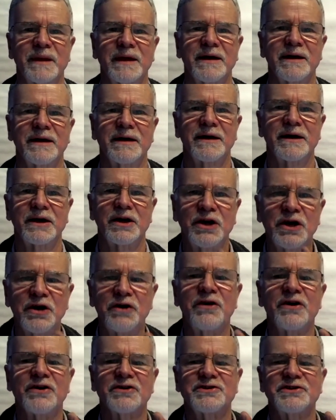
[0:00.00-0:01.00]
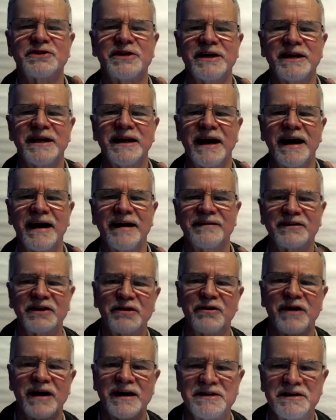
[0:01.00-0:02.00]
curiosity and
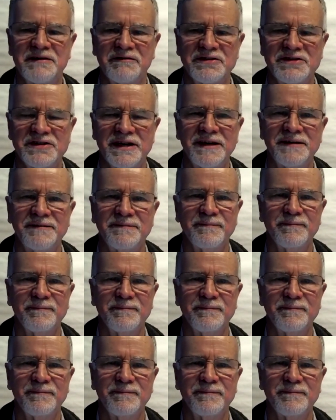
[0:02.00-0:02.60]
creativity,